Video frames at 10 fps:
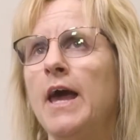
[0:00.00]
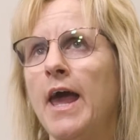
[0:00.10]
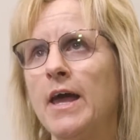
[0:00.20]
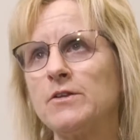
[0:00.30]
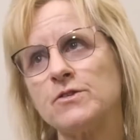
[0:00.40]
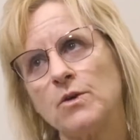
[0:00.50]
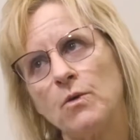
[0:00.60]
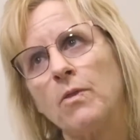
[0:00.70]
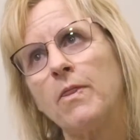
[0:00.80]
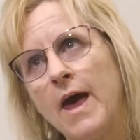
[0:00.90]
and
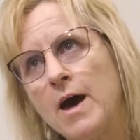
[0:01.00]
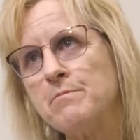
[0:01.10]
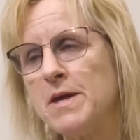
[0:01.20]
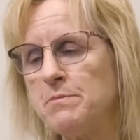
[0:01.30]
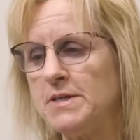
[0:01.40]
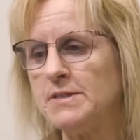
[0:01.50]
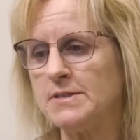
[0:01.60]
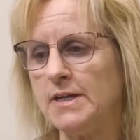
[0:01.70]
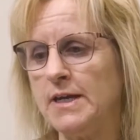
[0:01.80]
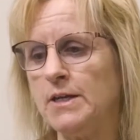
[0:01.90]
so that may be
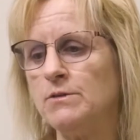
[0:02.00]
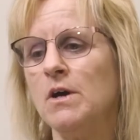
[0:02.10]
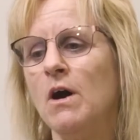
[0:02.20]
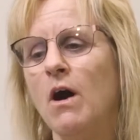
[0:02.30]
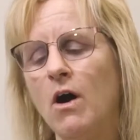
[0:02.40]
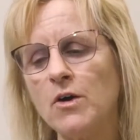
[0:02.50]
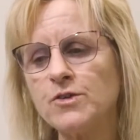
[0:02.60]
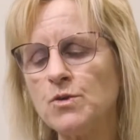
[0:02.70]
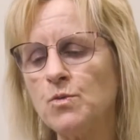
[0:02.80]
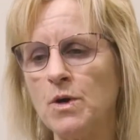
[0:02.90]
seen.
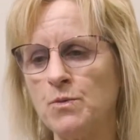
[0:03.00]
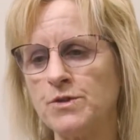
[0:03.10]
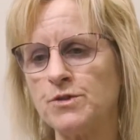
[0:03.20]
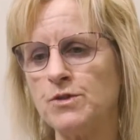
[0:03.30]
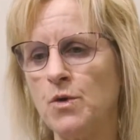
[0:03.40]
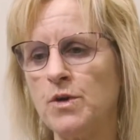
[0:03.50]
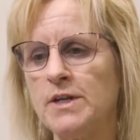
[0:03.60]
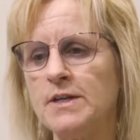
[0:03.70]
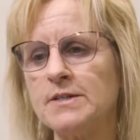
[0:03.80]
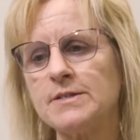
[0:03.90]
Also, what was
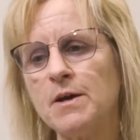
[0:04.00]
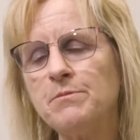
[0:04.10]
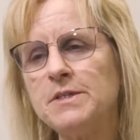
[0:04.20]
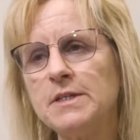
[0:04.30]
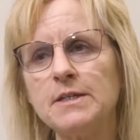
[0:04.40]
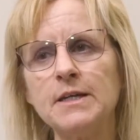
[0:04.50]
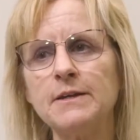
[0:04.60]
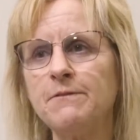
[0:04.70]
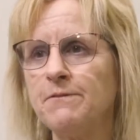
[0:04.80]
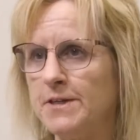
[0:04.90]
noted is some did
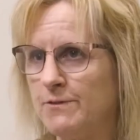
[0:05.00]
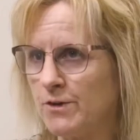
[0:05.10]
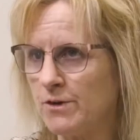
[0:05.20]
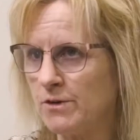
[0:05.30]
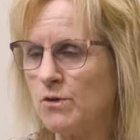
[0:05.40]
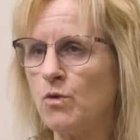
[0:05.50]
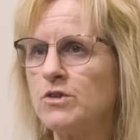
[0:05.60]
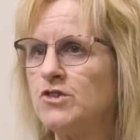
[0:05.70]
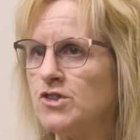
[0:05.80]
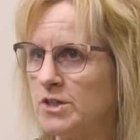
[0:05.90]
get a fever or
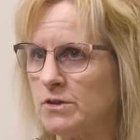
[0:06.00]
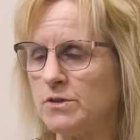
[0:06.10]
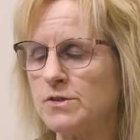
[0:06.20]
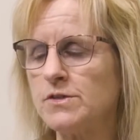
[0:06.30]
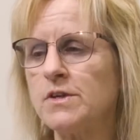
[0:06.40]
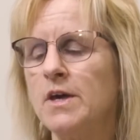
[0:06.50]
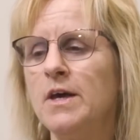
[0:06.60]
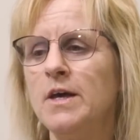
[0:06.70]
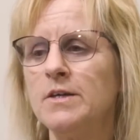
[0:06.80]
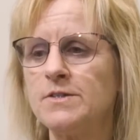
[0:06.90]
chills,
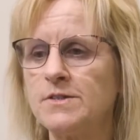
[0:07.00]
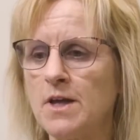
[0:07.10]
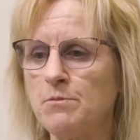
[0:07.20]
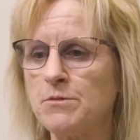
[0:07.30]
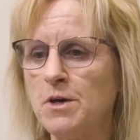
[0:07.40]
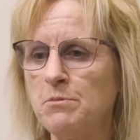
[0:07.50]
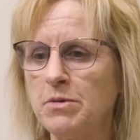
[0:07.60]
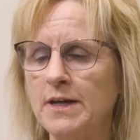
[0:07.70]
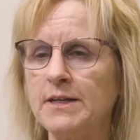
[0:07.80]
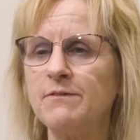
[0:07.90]
some
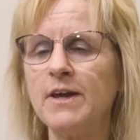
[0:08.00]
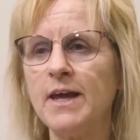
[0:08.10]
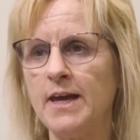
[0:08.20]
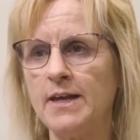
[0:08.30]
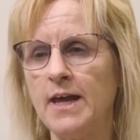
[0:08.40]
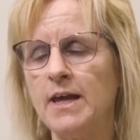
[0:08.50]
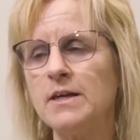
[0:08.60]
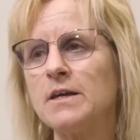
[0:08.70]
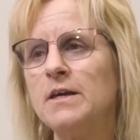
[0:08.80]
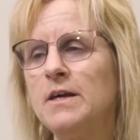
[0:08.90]
complained of a
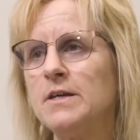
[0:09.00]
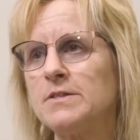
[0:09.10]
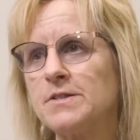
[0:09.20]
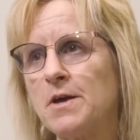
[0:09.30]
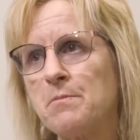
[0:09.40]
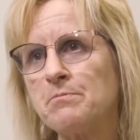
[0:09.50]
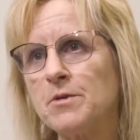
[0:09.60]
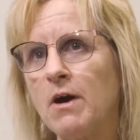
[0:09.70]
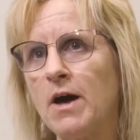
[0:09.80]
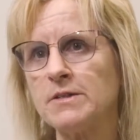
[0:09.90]
headache, some
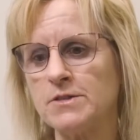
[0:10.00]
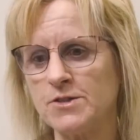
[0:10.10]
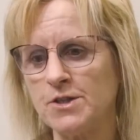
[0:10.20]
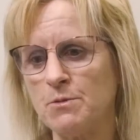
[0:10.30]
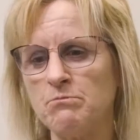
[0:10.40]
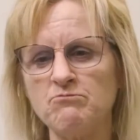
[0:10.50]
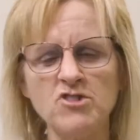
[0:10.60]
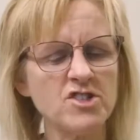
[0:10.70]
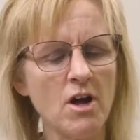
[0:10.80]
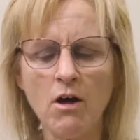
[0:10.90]
got some
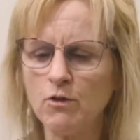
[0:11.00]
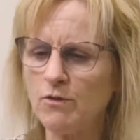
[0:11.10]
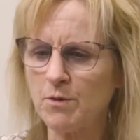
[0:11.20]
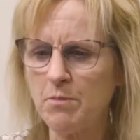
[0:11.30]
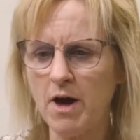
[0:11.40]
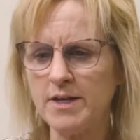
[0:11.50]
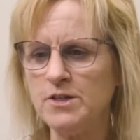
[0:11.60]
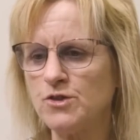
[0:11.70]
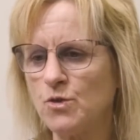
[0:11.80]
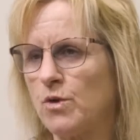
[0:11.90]
just all over body
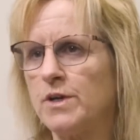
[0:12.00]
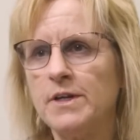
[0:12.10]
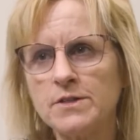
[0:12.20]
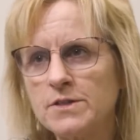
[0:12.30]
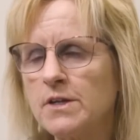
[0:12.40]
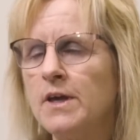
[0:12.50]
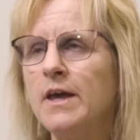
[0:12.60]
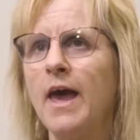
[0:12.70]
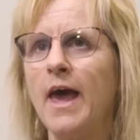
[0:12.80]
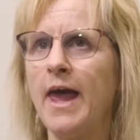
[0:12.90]
soreness,
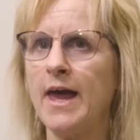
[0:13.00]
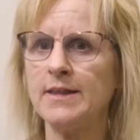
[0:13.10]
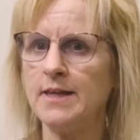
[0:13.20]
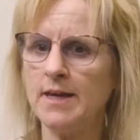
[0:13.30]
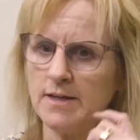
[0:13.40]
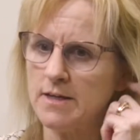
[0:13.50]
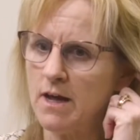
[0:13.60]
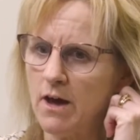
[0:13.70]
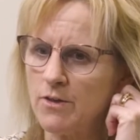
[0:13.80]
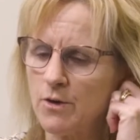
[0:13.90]
and then
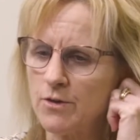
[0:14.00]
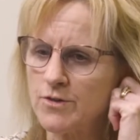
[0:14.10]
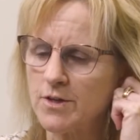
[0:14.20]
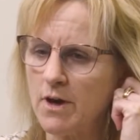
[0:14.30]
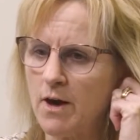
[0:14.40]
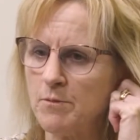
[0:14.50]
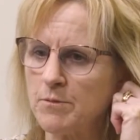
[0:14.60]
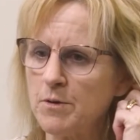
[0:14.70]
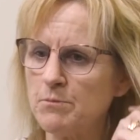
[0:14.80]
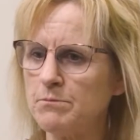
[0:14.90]
others
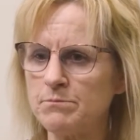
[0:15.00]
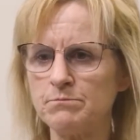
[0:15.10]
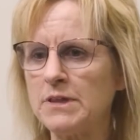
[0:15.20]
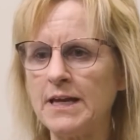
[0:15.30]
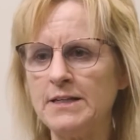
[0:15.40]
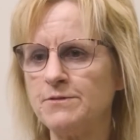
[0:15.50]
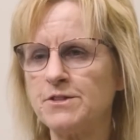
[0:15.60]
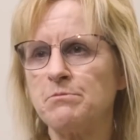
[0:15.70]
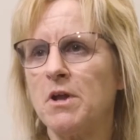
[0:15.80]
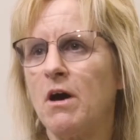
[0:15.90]
complained of
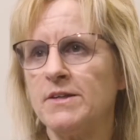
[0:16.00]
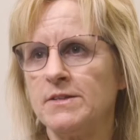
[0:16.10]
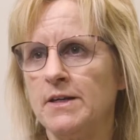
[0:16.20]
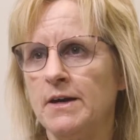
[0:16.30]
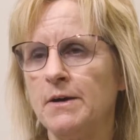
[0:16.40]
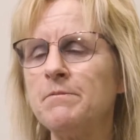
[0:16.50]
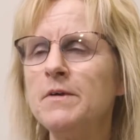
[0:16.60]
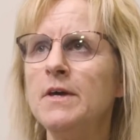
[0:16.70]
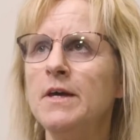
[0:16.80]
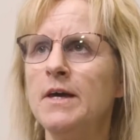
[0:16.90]
some nausea.
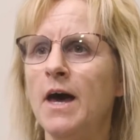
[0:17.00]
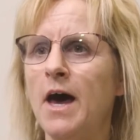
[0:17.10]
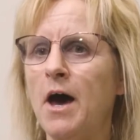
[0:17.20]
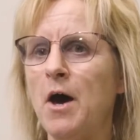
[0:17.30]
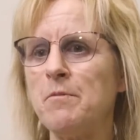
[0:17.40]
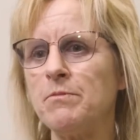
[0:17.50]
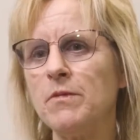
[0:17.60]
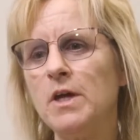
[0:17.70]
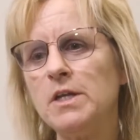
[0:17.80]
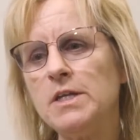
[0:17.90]

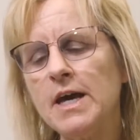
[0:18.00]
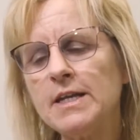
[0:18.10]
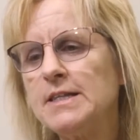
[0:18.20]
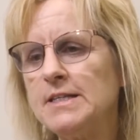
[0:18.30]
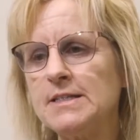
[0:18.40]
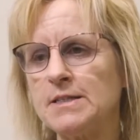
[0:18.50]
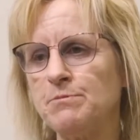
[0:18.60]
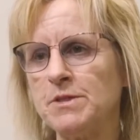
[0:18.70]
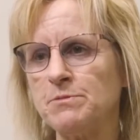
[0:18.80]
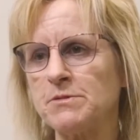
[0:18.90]
None of these
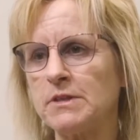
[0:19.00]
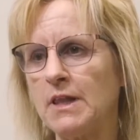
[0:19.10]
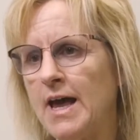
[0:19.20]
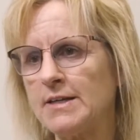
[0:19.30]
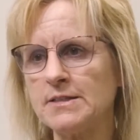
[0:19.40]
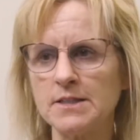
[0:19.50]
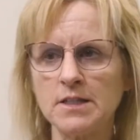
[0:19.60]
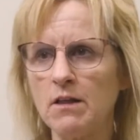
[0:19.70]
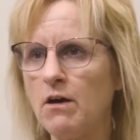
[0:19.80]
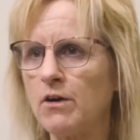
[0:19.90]
symptoms lasted
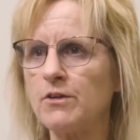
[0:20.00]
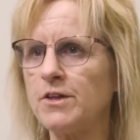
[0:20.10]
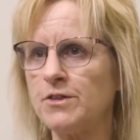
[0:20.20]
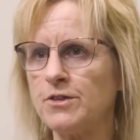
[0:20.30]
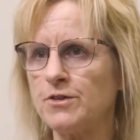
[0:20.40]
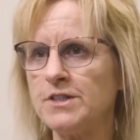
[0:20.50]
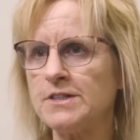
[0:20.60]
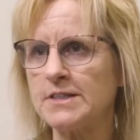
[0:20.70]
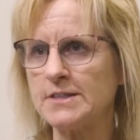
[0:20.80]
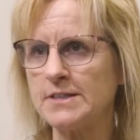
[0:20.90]
longer than
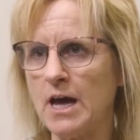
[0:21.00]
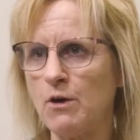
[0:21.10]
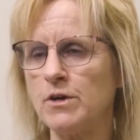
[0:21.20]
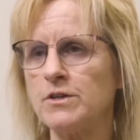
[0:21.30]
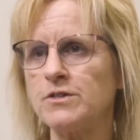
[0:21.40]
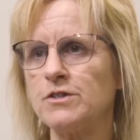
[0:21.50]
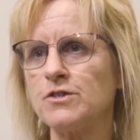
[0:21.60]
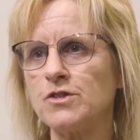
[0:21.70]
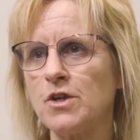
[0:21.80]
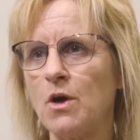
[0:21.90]
36 hours, and
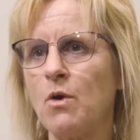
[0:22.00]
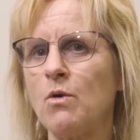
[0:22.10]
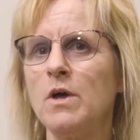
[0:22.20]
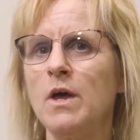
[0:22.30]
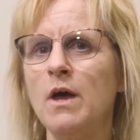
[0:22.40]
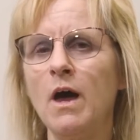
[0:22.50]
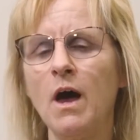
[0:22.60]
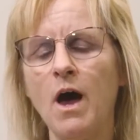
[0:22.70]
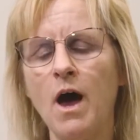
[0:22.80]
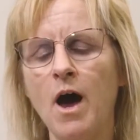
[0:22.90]
so
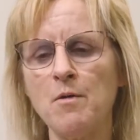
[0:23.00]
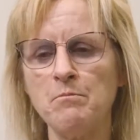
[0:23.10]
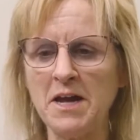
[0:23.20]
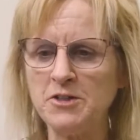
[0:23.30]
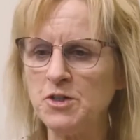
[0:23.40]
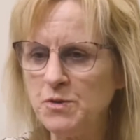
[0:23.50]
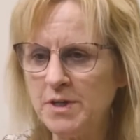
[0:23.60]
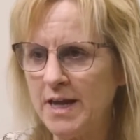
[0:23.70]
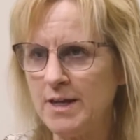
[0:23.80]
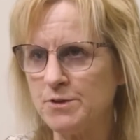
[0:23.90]
by 2
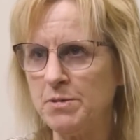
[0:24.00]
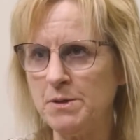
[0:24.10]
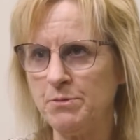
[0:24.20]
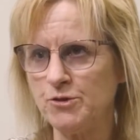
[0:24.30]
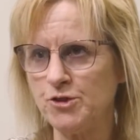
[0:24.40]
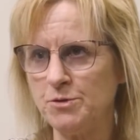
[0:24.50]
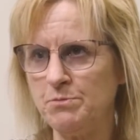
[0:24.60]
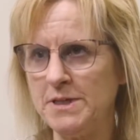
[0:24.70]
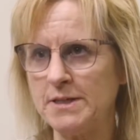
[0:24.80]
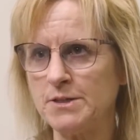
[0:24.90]
days, people should
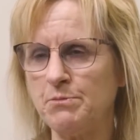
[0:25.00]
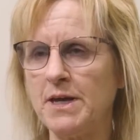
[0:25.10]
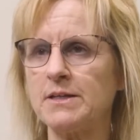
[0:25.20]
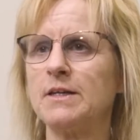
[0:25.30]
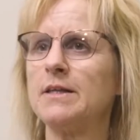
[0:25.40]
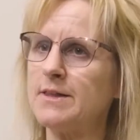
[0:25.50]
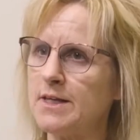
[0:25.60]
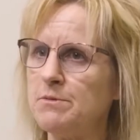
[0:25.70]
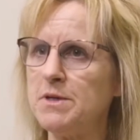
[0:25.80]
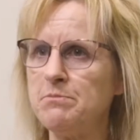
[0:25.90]
be expecting that
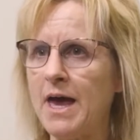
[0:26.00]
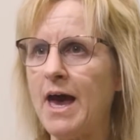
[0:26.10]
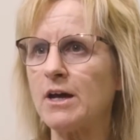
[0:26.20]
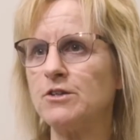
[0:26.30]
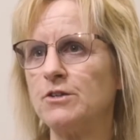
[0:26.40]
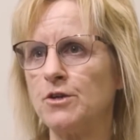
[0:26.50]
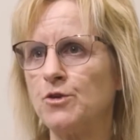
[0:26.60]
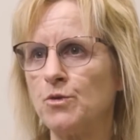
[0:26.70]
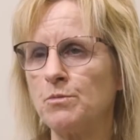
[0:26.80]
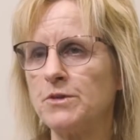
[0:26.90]
they'd be back to their
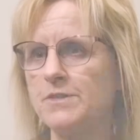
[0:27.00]
normal